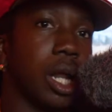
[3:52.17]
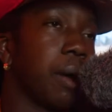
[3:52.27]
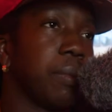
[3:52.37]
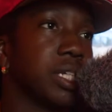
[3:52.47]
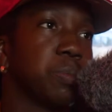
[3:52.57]
I
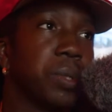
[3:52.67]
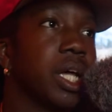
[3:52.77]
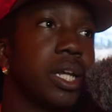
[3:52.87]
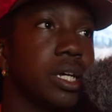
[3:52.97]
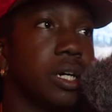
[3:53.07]
mean, there's
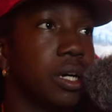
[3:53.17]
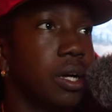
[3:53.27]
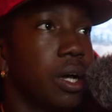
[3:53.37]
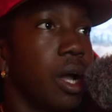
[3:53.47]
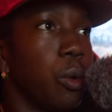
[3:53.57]
plenty of
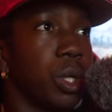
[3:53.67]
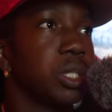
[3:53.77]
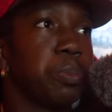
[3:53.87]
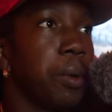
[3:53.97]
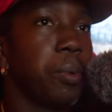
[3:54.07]

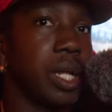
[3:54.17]
rich people